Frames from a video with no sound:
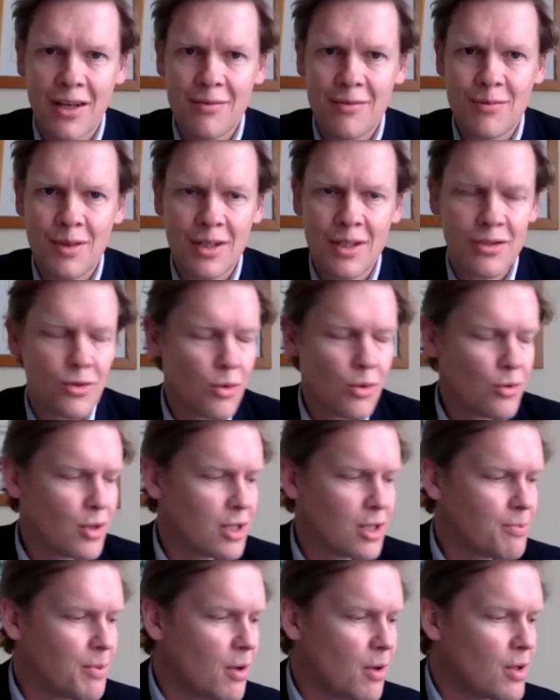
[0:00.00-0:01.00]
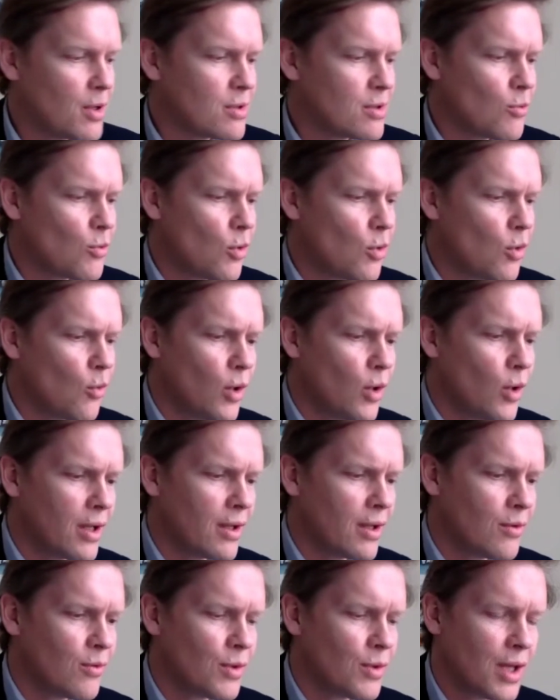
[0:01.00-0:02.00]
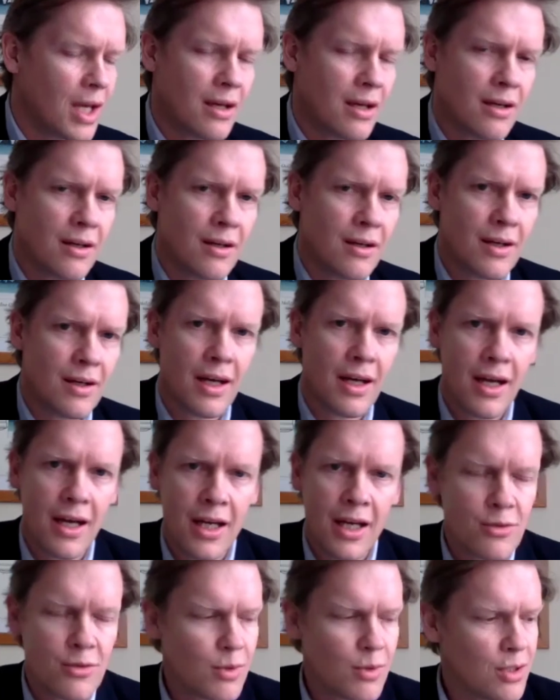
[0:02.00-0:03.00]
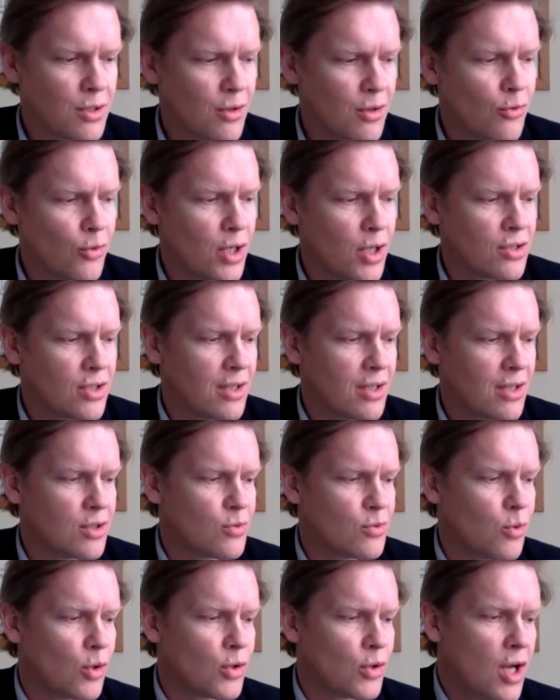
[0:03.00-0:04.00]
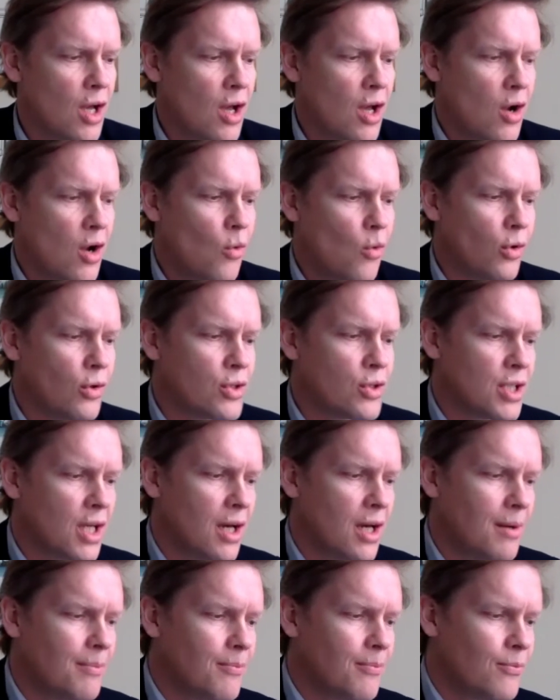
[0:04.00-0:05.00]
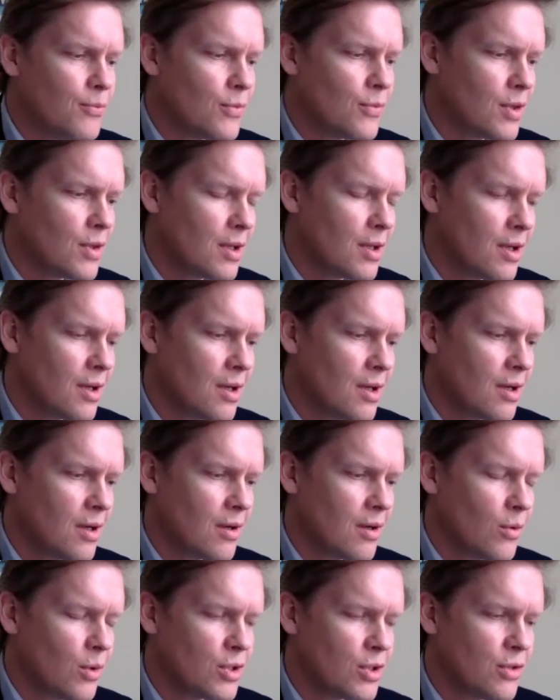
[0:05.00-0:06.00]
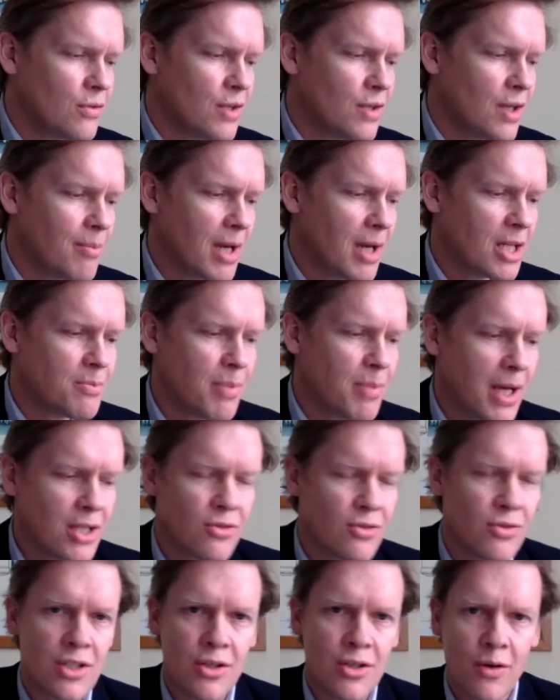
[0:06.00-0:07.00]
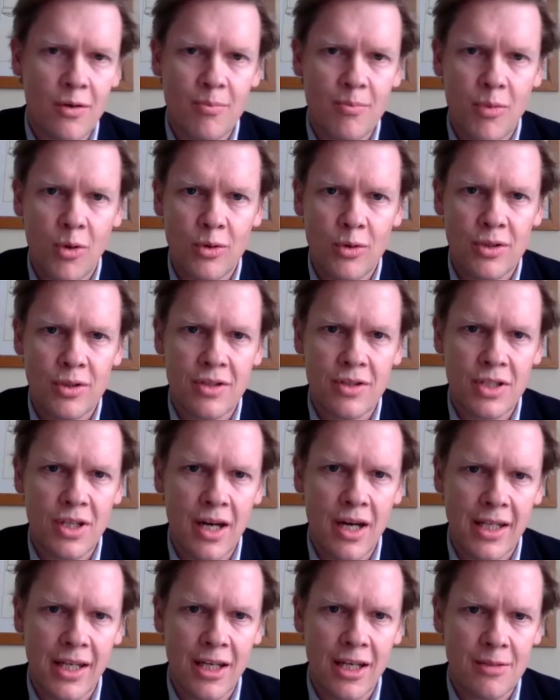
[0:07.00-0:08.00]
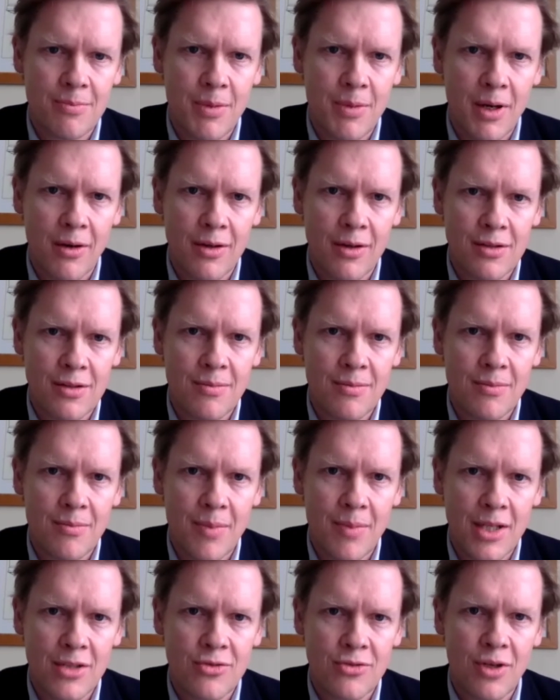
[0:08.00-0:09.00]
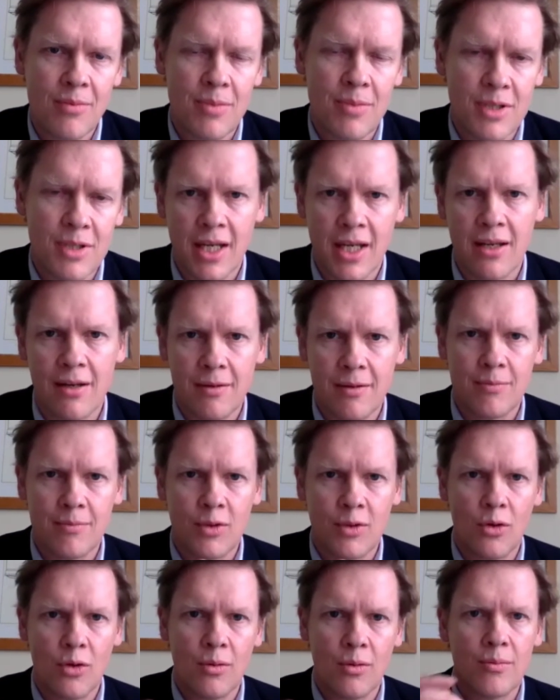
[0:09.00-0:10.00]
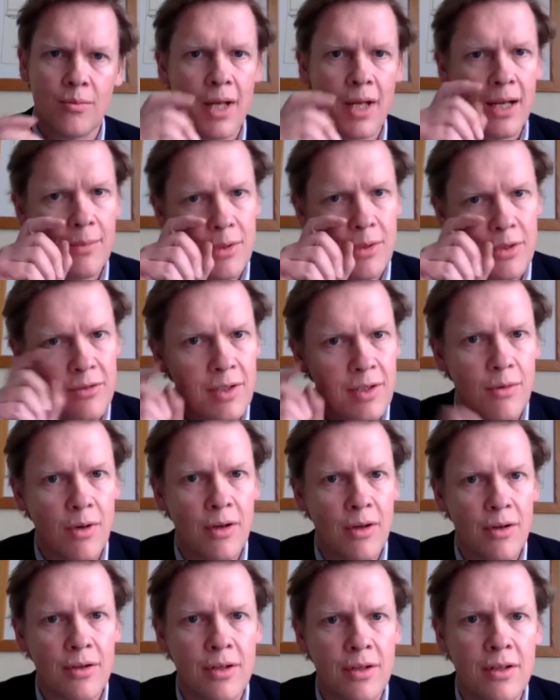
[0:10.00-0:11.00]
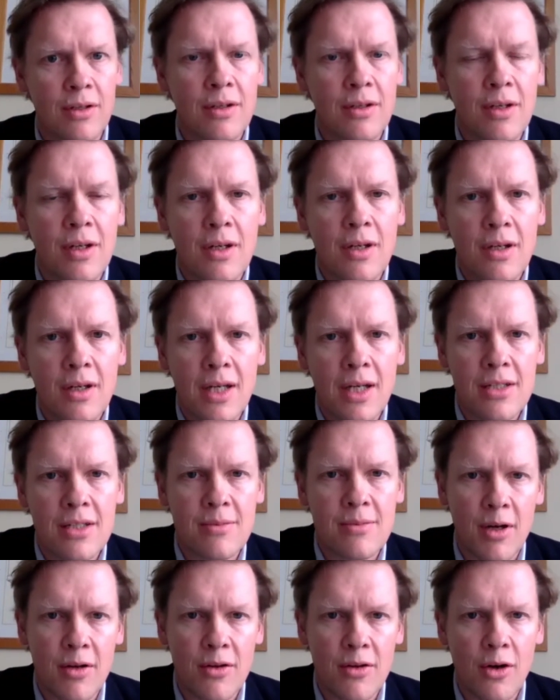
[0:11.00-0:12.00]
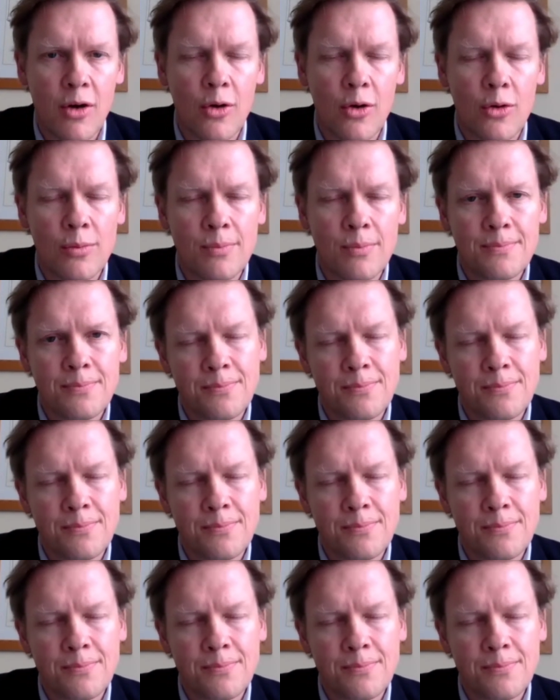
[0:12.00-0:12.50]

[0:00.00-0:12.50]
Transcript: an extraordinary experience. One of the as we sort of reach there, just what do you think makes pastry so important to the dining experience? Pastry in particular, your element of it, rather than as part of the whole.